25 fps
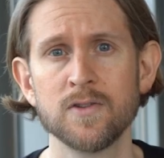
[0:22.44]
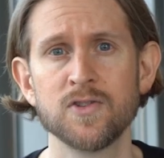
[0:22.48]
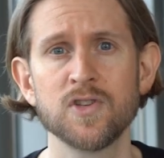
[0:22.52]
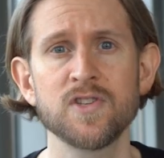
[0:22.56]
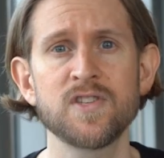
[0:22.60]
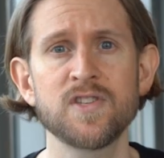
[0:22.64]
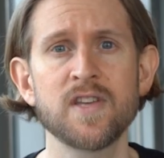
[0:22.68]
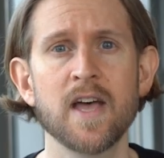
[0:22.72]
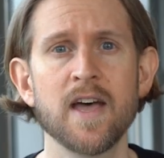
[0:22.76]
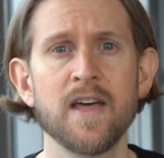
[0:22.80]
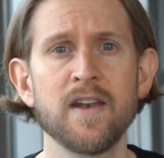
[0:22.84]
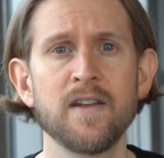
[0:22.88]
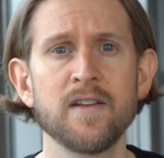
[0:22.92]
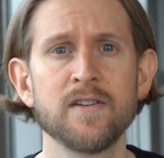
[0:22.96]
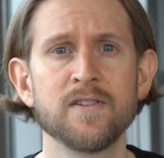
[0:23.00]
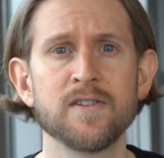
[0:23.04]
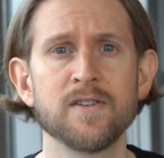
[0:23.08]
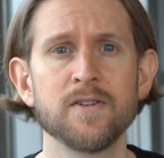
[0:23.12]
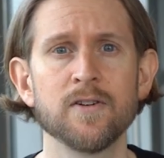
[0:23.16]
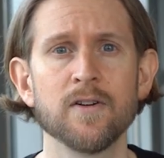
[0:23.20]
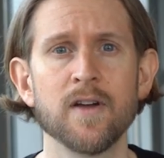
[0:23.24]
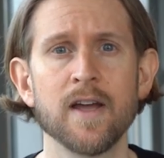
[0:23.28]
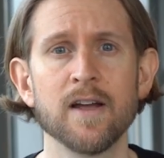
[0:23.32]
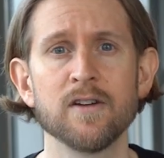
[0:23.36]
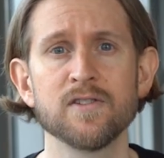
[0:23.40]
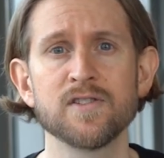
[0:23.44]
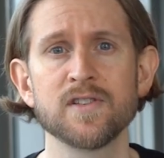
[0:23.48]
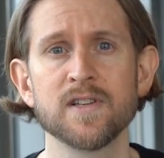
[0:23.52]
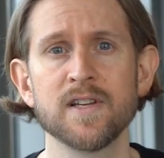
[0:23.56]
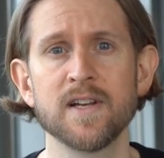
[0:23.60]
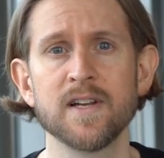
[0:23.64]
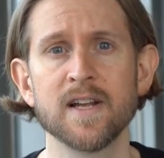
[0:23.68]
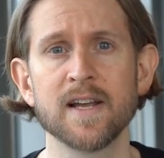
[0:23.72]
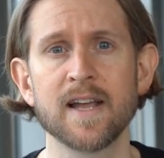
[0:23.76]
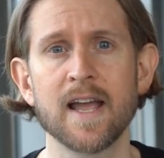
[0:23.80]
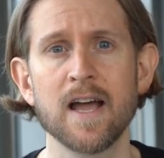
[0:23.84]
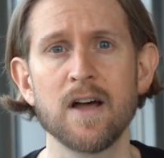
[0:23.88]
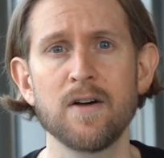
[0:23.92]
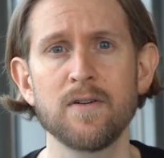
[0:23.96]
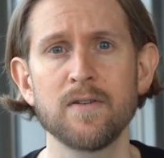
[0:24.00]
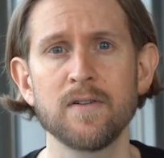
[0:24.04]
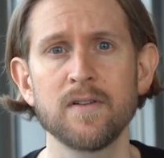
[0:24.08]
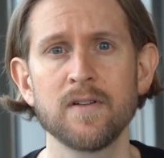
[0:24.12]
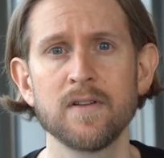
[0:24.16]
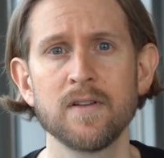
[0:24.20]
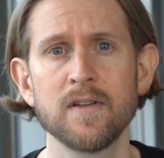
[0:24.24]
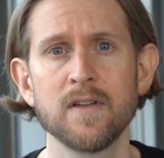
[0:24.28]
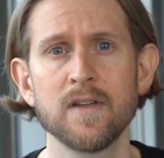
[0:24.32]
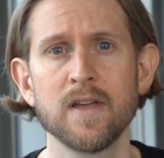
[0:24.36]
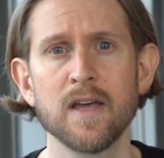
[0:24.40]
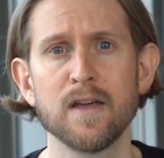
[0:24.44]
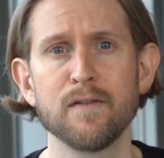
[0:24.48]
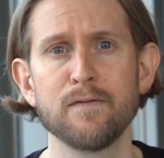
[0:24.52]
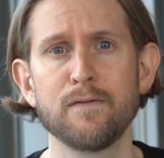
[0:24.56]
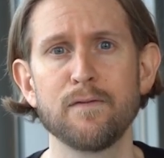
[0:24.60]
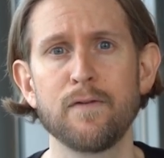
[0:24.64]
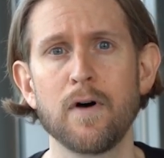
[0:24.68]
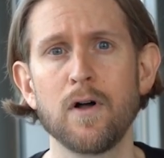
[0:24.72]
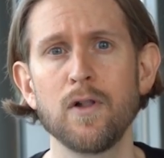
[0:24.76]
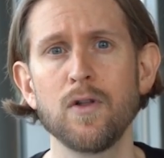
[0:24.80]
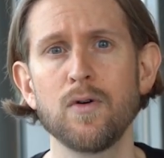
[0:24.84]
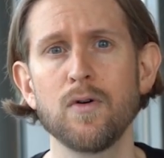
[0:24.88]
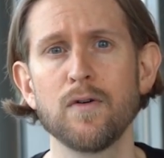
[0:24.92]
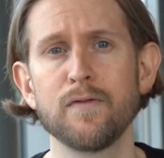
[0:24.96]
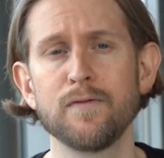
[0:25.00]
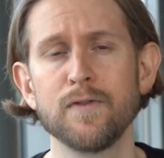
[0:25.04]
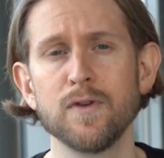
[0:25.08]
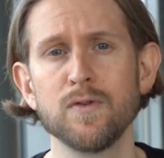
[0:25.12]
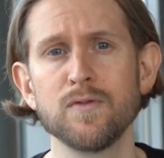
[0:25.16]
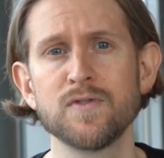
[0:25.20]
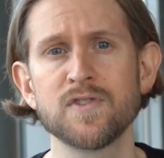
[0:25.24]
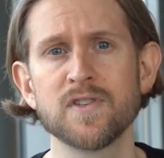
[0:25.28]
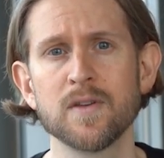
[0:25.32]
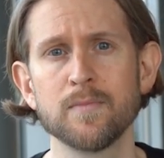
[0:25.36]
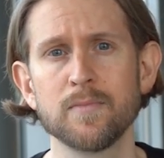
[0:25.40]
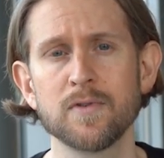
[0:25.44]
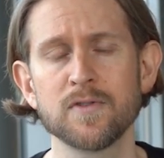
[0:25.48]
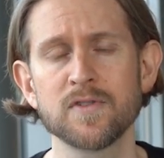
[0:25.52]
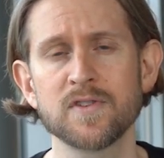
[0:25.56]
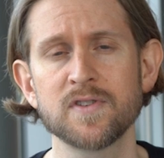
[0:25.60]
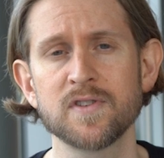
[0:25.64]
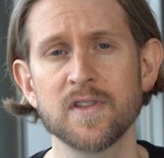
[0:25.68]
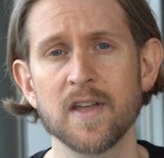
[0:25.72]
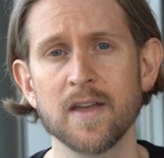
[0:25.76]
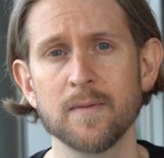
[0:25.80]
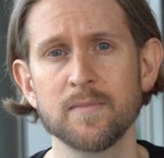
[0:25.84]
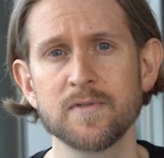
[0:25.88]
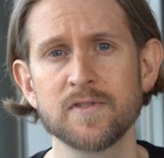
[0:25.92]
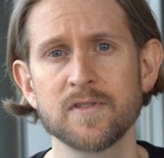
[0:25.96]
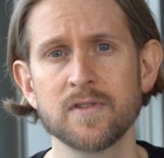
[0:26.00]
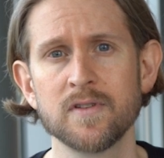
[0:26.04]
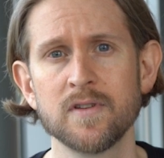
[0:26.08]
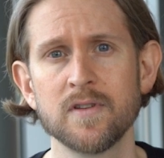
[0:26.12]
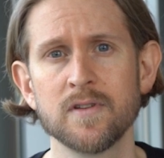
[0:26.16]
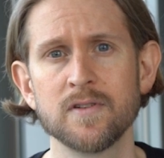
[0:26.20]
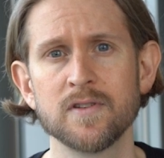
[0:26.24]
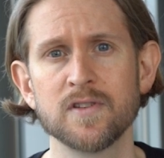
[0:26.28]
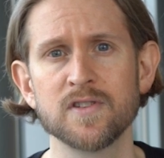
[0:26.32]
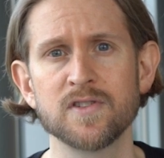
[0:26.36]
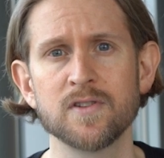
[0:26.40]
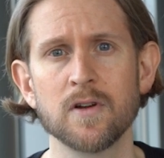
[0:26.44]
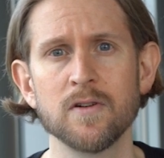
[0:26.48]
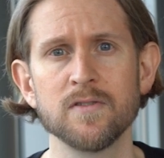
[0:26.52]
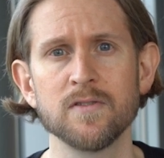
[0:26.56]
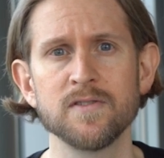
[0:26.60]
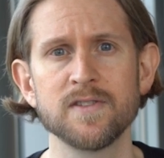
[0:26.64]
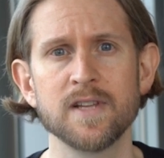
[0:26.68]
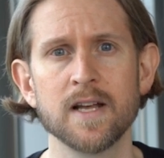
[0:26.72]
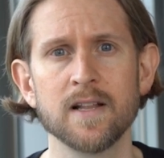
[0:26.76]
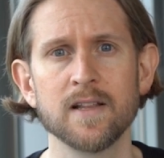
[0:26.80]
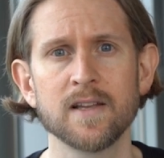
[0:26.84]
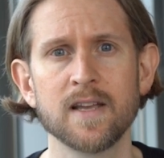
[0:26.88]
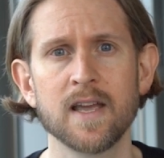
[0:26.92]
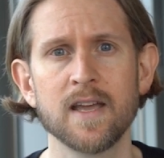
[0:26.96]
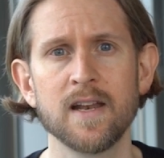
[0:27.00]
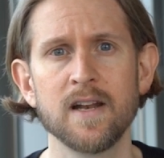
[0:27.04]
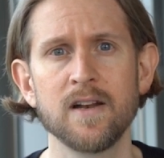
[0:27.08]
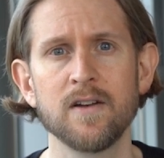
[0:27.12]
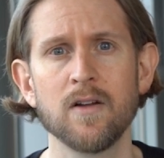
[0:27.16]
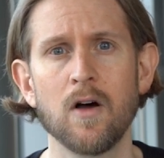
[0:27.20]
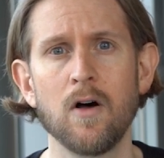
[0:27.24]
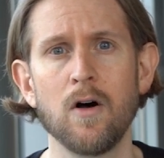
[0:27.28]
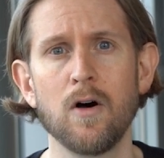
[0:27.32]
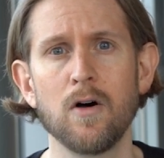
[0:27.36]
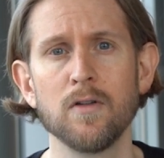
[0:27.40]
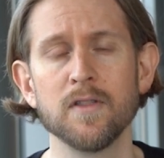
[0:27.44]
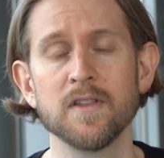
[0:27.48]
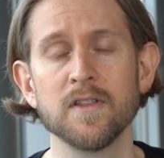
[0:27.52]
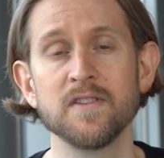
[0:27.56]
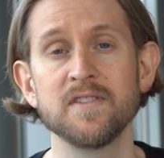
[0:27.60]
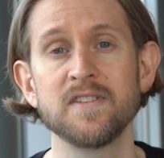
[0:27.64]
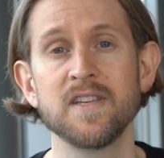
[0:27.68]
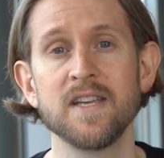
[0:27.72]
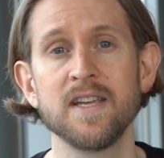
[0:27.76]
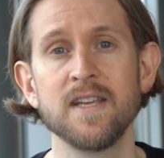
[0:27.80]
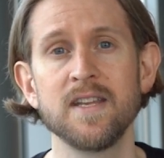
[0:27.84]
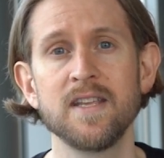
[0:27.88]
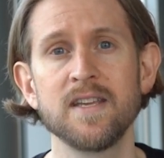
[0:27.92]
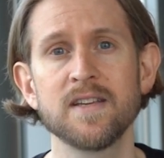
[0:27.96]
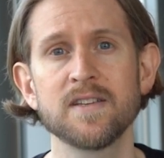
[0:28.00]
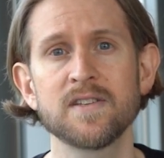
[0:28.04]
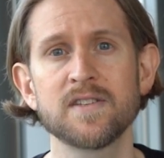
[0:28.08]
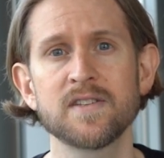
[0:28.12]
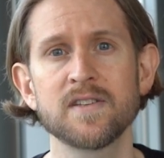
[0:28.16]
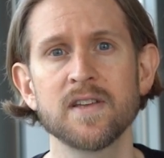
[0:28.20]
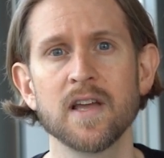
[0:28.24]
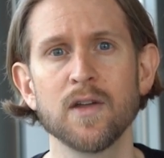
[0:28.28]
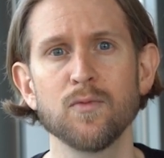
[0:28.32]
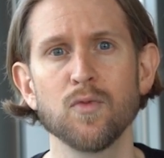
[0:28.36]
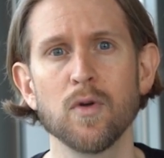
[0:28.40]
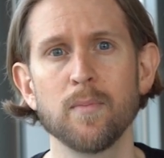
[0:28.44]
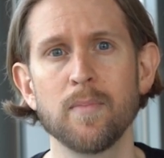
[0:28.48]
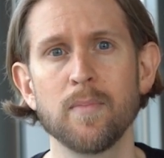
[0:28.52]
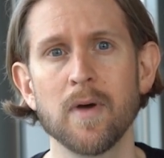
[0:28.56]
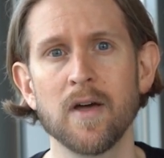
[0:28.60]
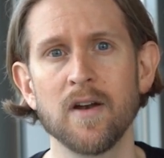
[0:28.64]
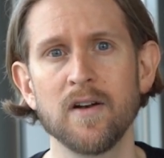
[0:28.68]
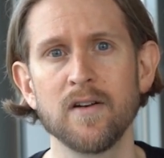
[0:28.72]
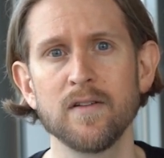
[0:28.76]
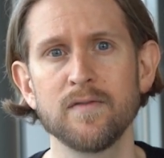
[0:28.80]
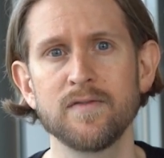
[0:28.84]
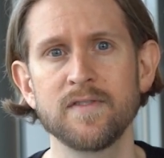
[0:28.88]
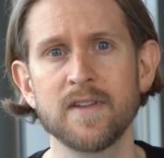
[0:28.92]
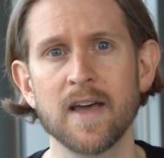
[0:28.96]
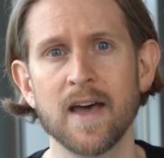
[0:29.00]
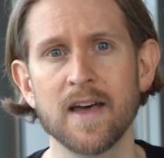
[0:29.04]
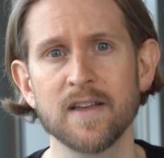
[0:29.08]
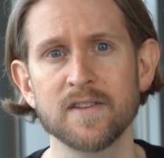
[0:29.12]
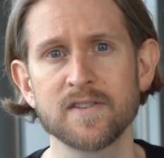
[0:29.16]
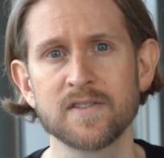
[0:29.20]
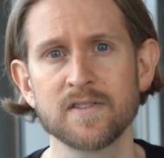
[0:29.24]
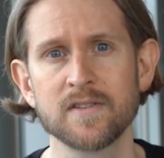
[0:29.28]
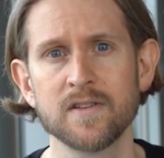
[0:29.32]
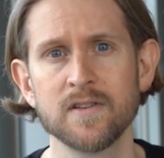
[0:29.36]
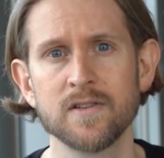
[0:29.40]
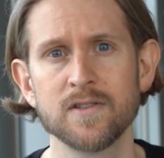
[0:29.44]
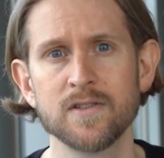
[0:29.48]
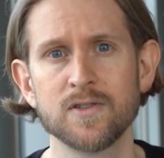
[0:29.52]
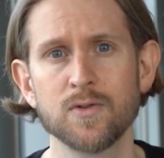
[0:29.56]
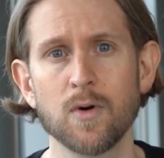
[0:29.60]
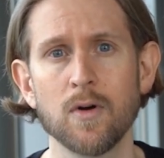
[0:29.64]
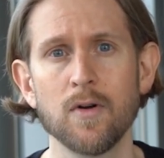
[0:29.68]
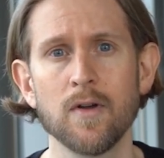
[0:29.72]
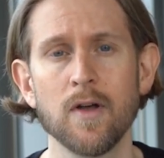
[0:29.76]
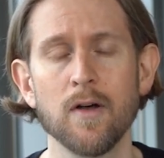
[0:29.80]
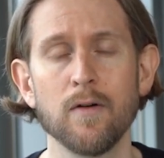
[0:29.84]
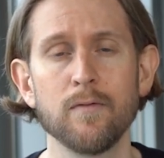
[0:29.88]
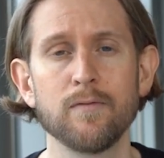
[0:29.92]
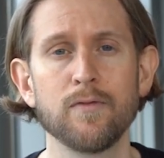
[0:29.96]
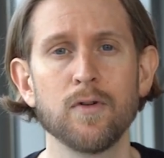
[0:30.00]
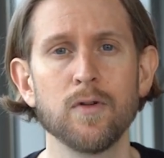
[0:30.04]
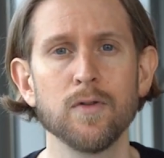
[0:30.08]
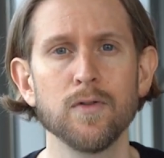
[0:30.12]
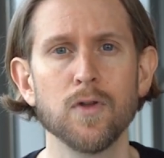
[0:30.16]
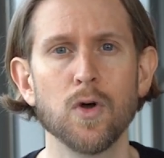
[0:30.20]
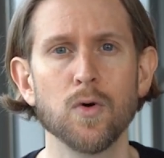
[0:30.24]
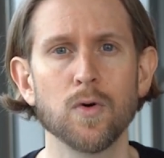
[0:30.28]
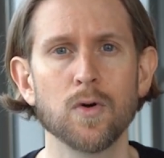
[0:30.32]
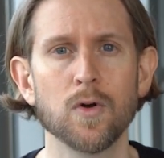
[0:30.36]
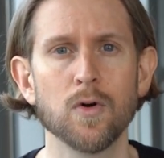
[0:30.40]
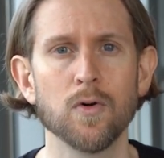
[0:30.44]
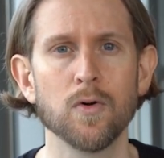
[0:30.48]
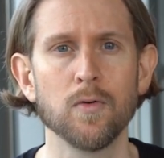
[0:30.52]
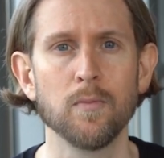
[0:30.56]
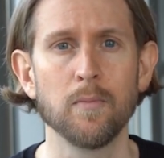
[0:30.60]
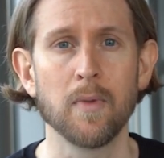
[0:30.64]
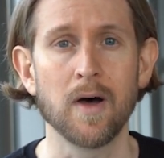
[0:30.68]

Just head into your airSlate account and follow a few simple steps to start delegating all the tedious and repetitive tasks to our helpful no-code